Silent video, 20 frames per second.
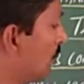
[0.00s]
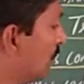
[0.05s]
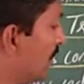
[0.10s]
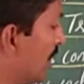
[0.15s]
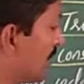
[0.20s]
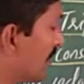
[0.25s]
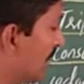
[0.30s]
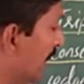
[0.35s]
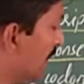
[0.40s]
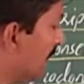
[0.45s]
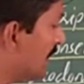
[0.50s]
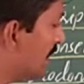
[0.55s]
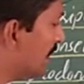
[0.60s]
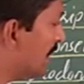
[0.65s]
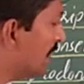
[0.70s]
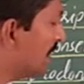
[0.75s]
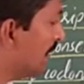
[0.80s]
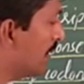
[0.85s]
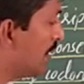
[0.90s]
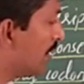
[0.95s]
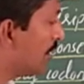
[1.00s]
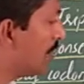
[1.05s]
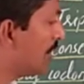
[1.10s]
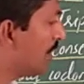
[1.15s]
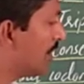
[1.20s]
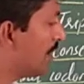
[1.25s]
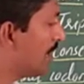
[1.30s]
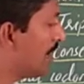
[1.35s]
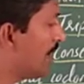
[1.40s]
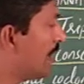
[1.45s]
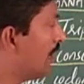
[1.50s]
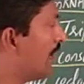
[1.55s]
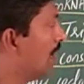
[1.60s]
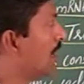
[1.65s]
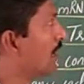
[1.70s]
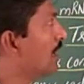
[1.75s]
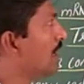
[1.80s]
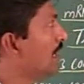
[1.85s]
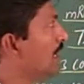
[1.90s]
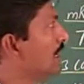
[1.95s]
the change in the genetic material
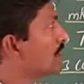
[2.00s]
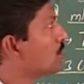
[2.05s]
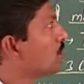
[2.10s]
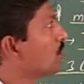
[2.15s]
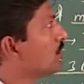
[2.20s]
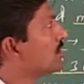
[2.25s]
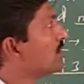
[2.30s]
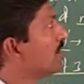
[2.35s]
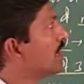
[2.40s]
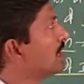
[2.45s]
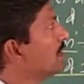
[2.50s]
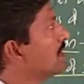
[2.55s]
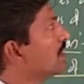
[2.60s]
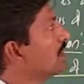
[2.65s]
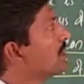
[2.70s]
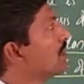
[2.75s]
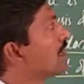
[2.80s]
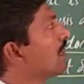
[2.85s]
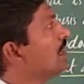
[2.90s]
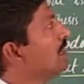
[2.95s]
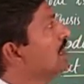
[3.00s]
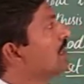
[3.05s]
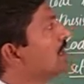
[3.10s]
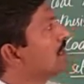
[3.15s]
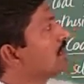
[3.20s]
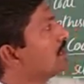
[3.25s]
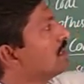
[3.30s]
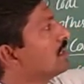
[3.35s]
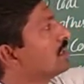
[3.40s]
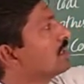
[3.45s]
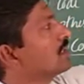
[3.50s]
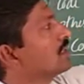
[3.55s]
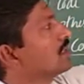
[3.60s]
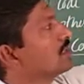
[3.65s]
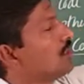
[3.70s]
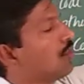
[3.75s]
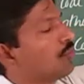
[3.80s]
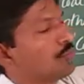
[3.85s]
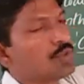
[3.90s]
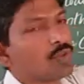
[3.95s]
leads to a change in the synthesis
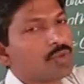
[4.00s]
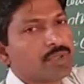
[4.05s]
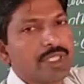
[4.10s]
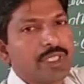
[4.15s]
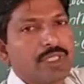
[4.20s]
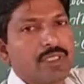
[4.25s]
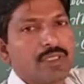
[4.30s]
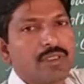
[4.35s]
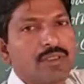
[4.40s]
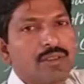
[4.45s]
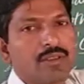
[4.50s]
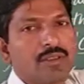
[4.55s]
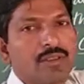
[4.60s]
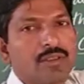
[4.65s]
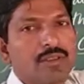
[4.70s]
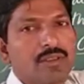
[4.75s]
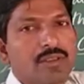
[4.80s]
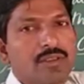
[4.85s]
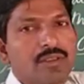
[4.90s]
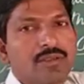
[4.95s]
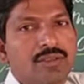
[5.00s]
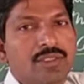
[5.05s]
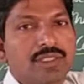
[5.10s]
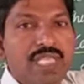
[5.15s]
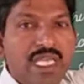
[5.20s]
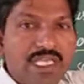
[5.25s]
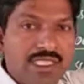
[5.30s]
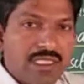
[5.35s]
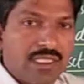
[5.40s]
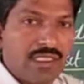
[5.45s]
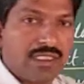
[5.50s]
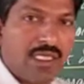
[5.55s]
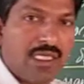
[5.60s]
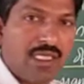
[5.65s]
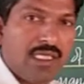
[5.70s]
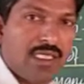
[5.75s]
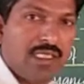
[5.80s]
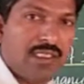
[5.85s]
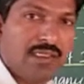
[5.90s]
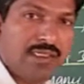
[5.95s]
of protein, change in
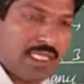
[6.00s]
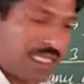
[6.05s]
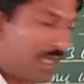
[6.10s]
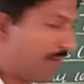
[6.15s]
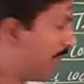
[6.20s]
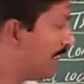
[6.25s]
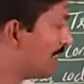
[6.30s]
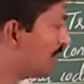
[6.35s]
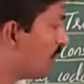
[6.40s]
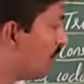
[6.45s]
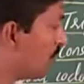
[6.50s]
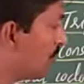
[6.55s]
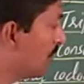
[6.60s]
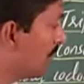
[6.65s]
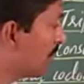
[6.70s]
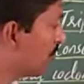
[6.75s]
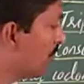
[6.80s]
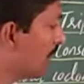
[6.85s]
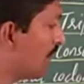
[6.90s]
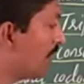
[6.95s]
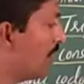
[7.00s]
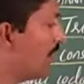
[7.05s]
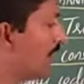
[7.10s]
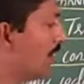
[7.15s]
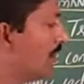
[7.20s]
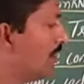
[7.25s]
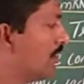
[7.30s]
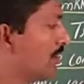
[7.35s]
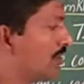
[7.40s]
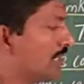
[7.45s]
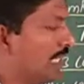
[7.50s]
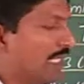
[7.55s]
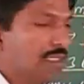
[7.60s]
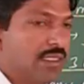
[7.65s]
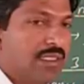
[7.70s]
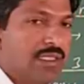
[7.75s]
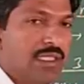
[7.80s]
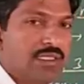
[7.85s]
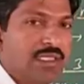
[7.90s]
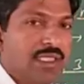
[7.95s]
the sequence of this one, change
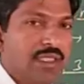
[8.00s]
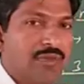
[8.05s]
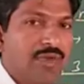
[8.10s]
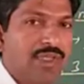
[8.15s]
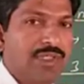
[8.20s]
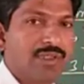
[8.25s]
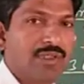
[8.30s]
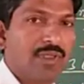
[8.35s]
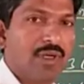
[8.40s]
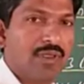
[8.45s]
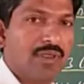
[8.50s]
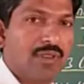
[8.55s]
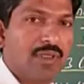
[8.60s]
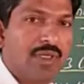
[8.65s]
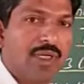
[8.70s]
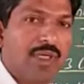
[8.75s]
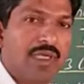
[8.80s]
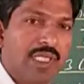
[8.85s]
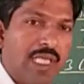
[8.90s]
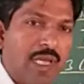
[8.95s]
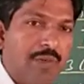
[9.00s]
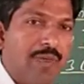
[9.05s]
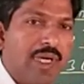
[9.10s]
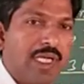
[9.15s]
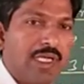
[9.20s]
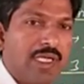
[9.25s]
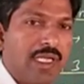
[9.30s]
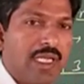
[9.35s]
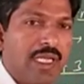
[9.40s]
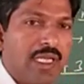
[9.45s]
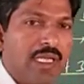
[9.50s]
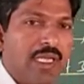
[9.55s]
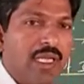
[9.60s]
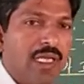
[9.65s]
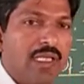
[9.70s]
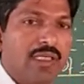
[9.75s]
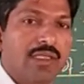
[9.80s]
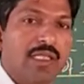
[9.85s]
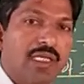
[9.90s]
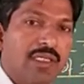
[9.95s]
in the sequence on
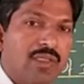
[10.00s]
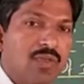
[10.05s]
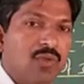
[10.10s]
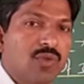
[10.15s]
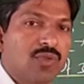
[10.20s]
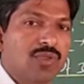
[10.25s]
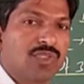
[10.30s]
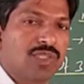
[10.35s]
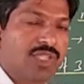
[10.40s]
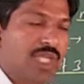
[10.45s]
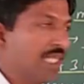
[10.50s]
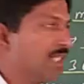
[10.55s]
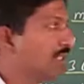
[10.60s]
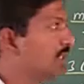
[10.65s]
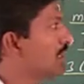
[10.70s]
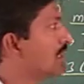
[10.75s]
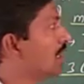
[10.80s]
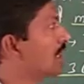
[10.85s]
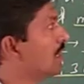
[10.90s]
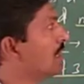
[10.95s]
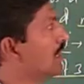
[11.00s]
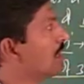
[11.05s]
mRNA that could change the